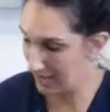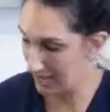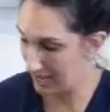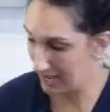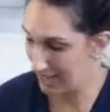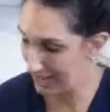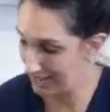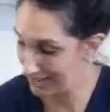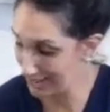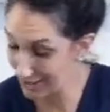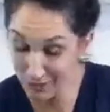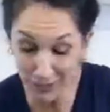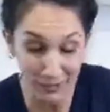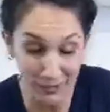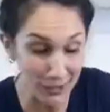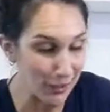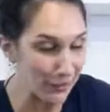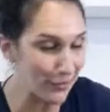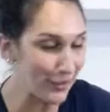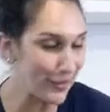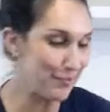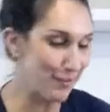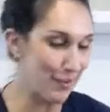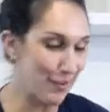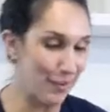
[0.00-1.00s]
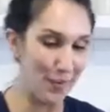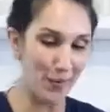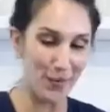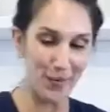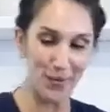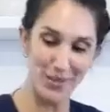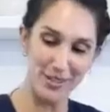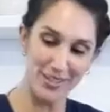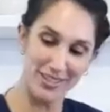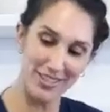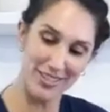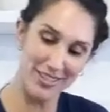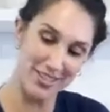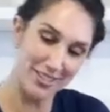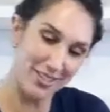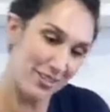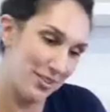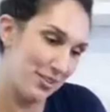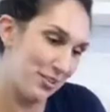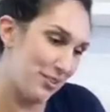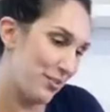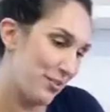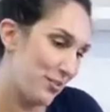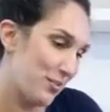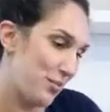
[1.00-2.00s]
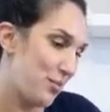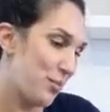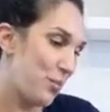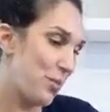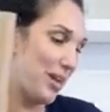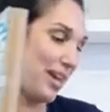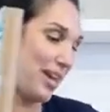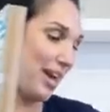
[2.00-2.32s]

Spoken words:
And lo and behold, we